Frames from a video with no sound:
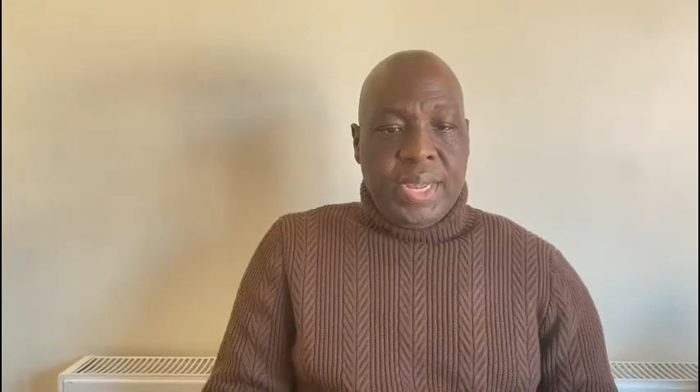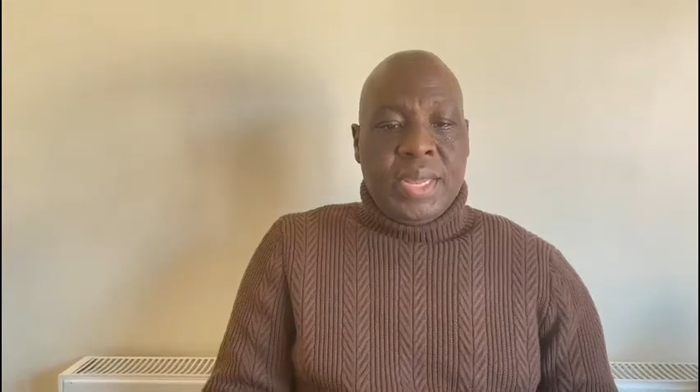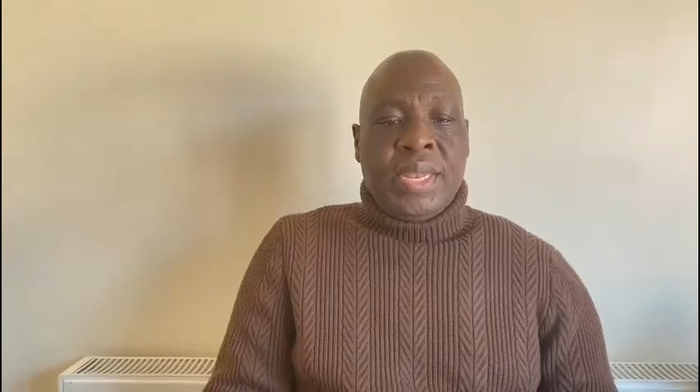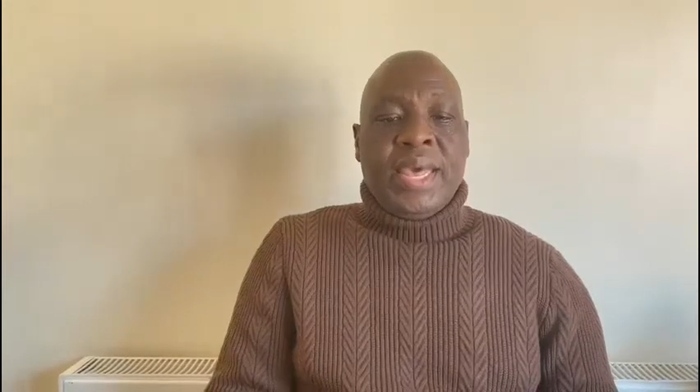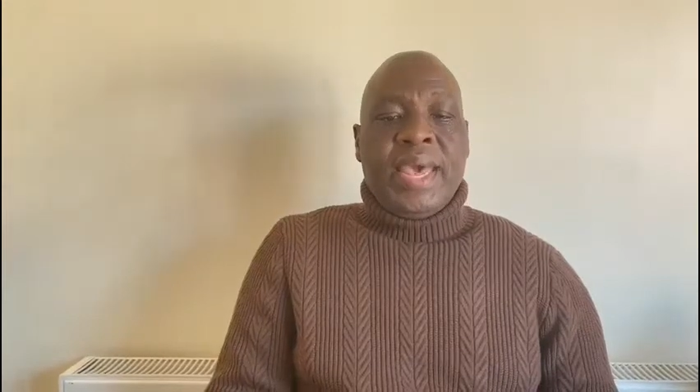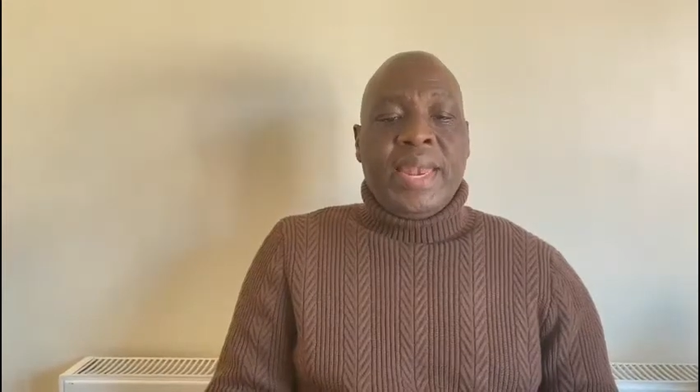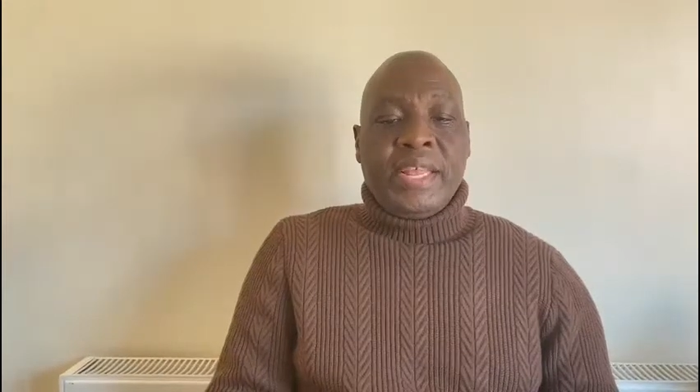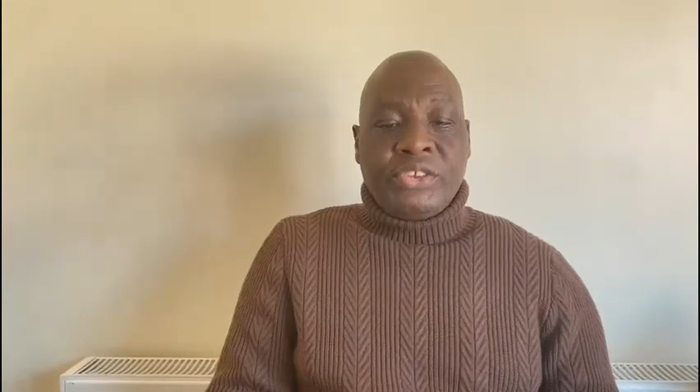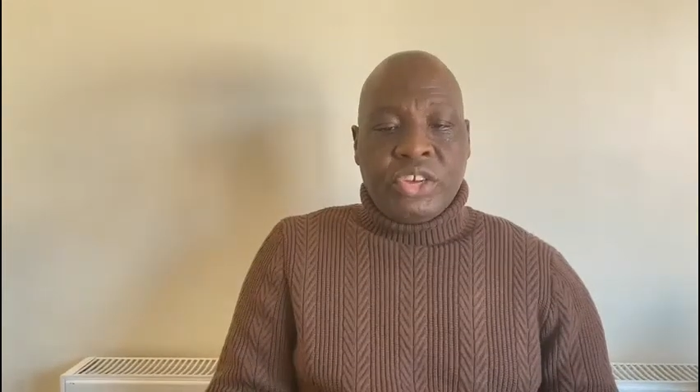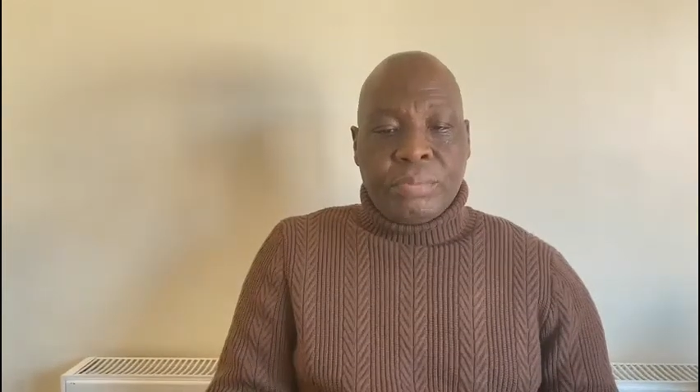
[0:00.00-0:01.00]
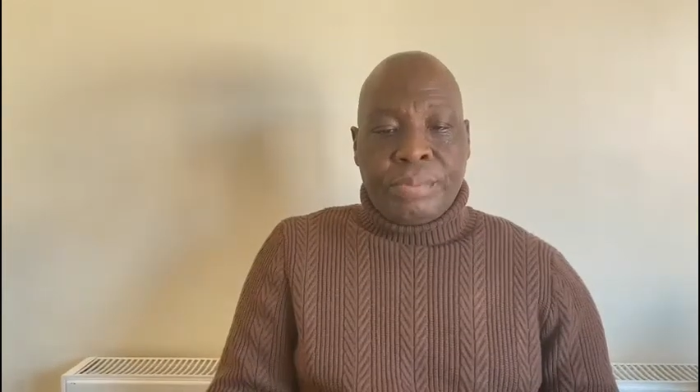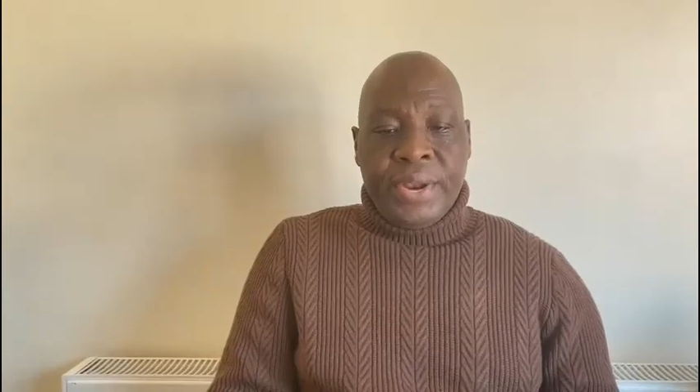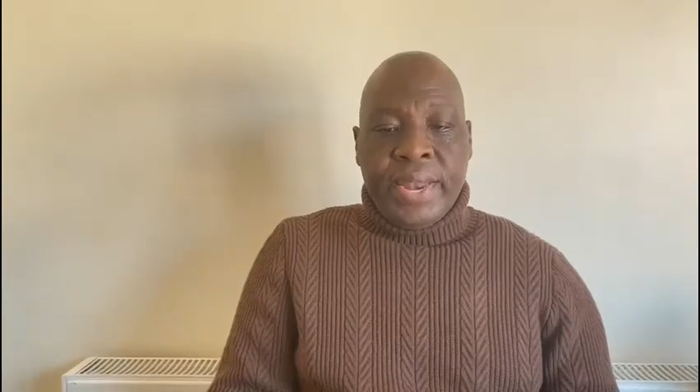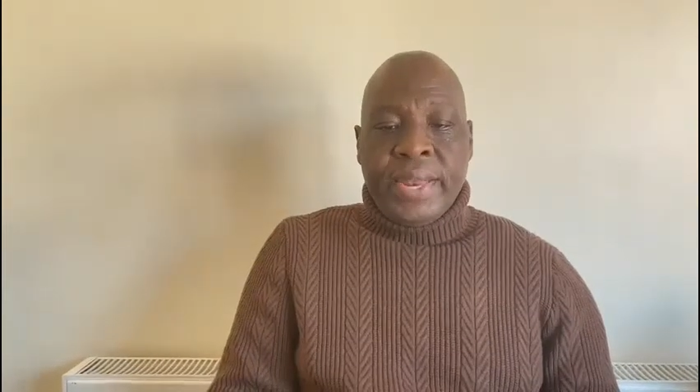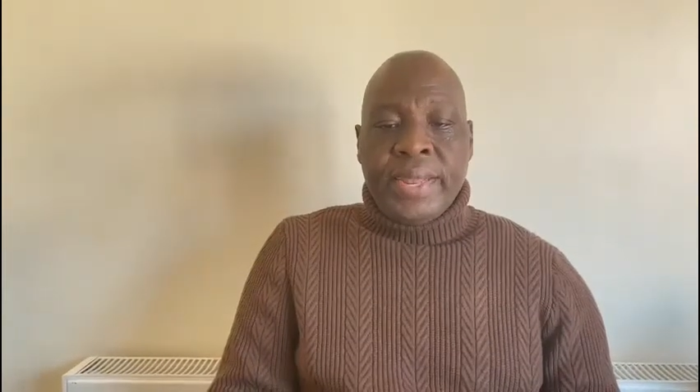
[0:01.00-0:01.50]
The early church
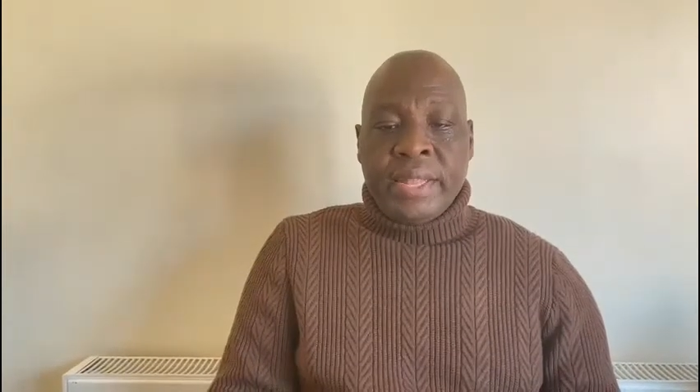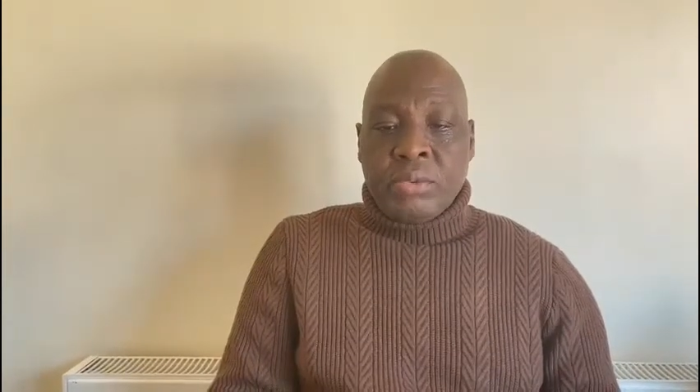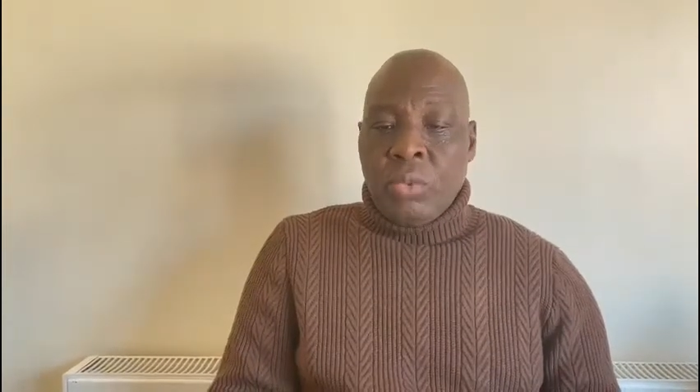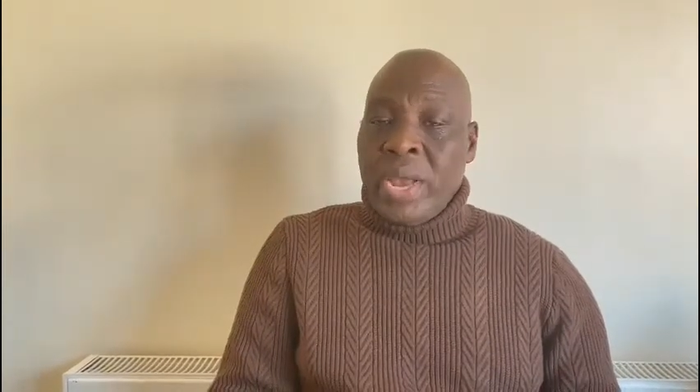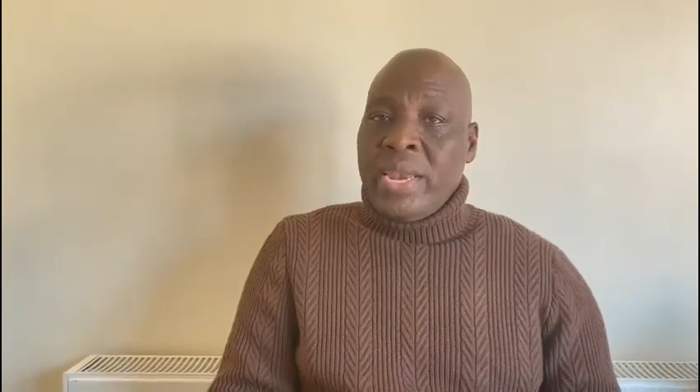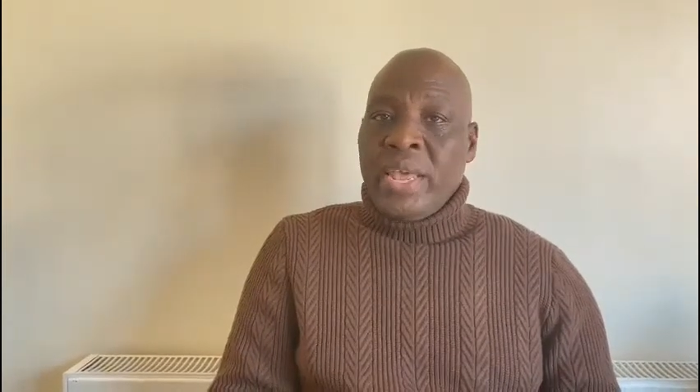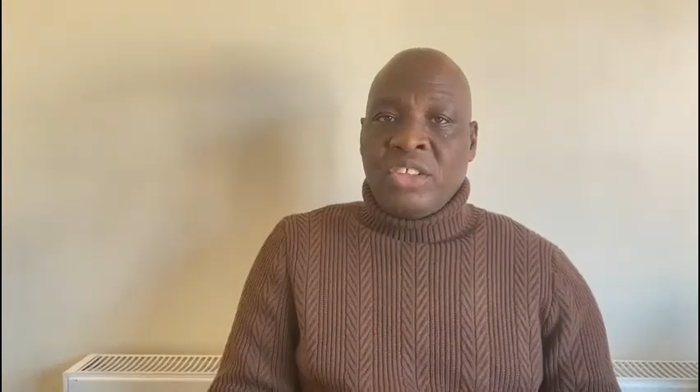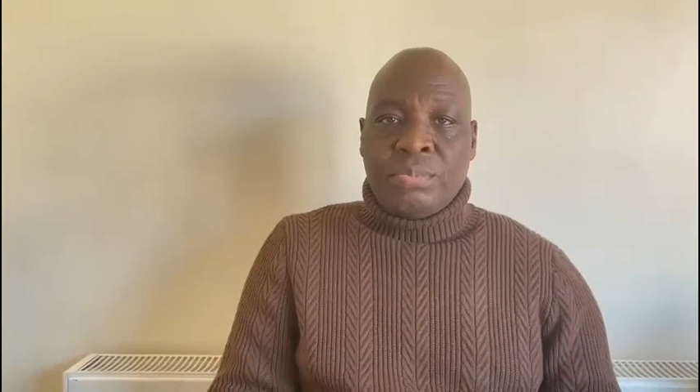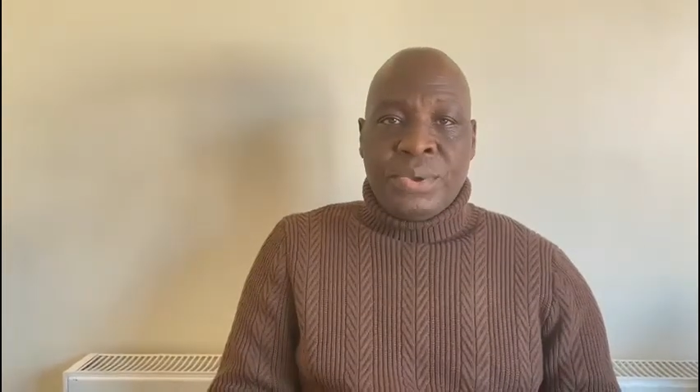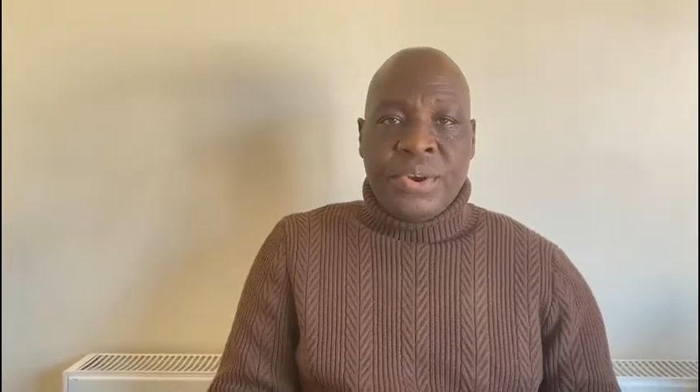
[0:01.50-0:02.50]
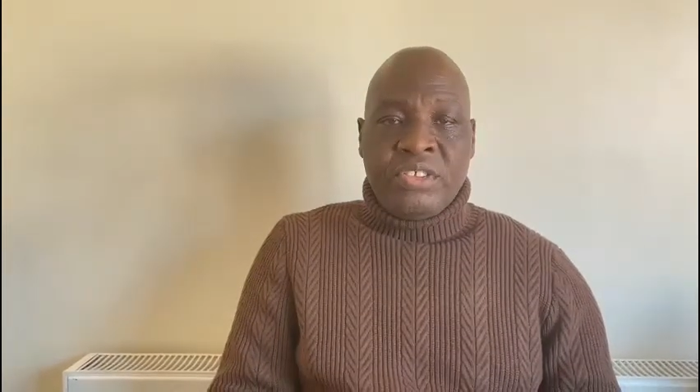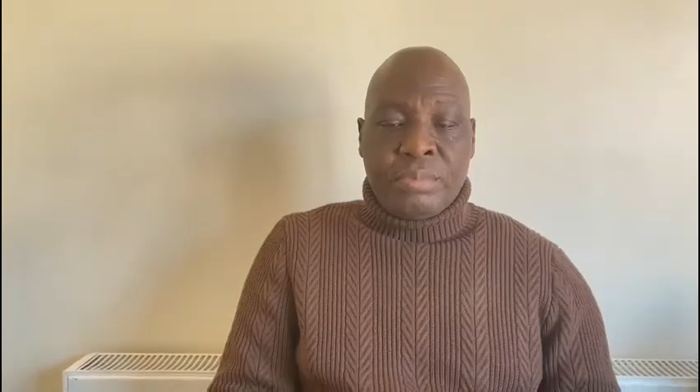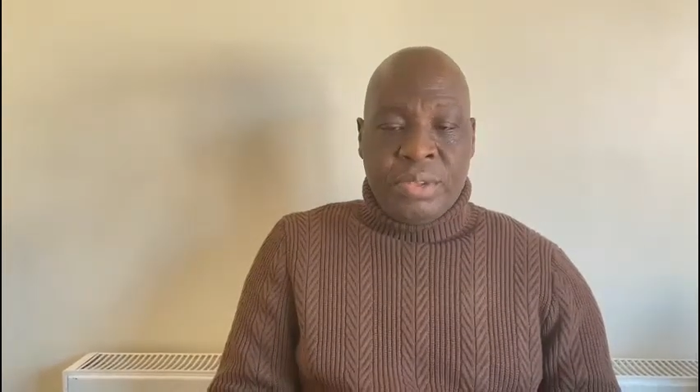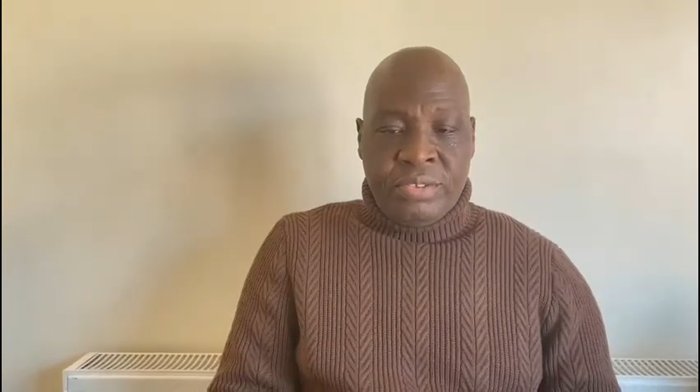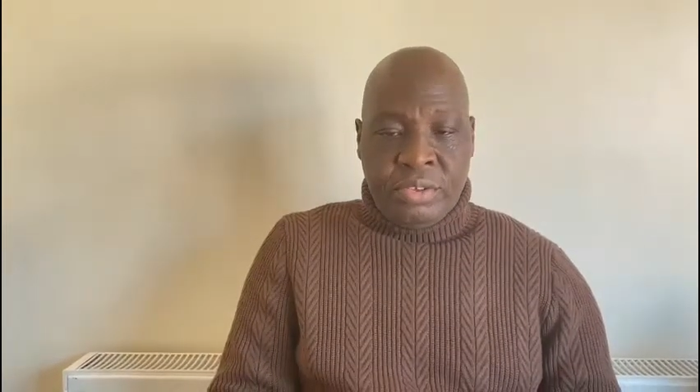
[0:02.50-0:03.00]
prayed like that when they
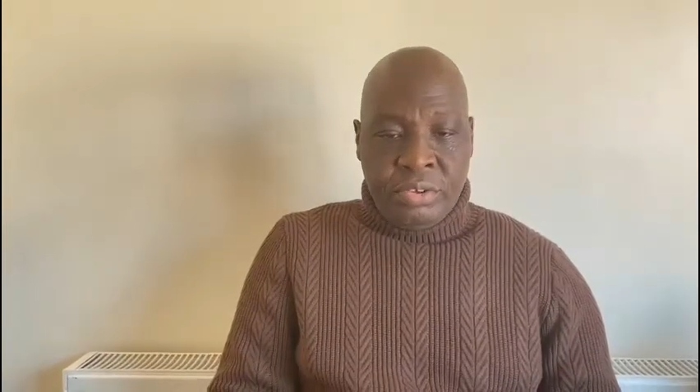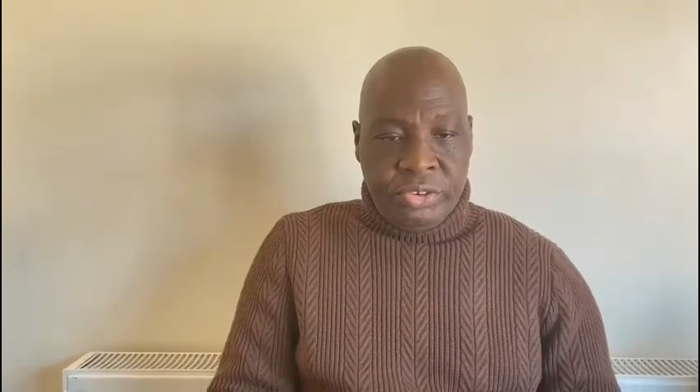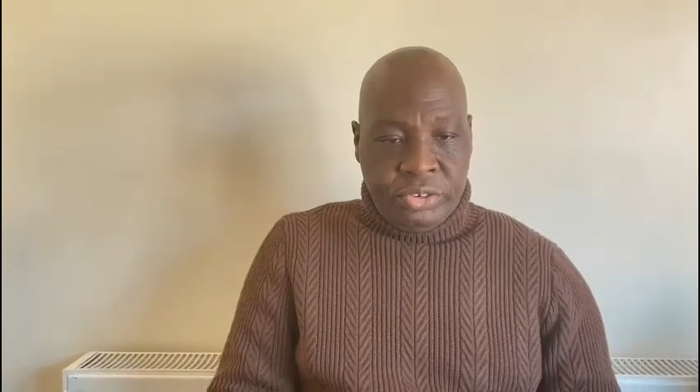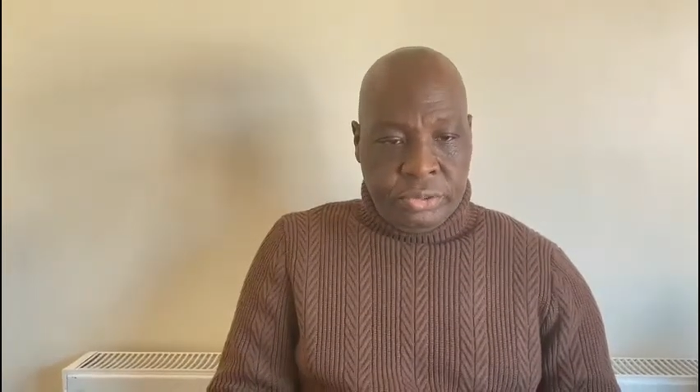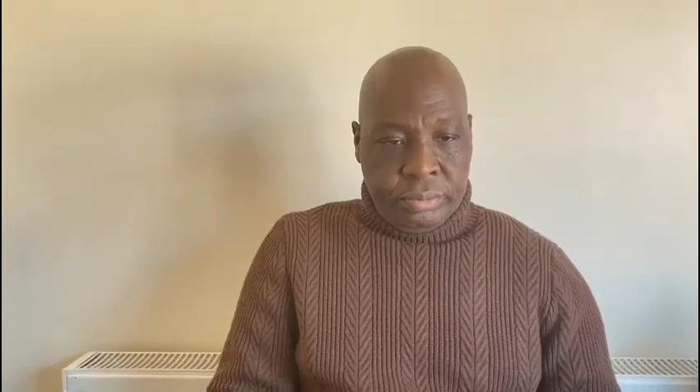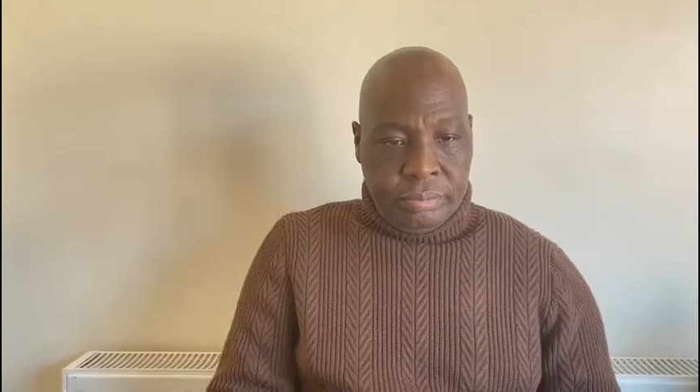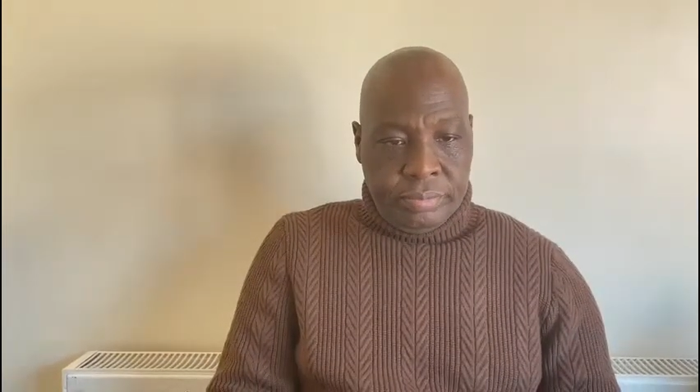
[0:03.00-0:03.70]
experienced persecution,